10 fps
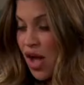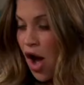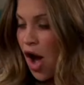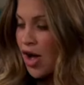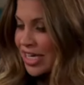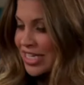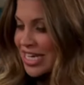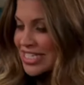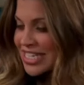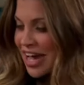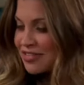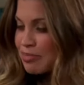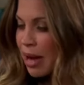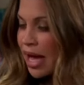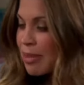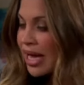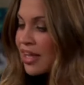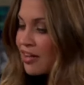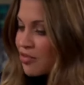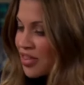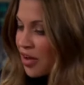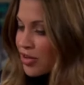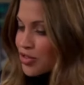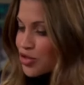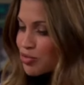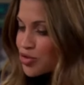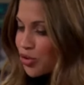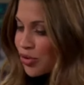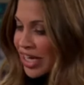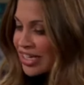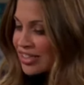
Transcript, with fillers: Auggie doesn't have to buy my love with costume jewelry.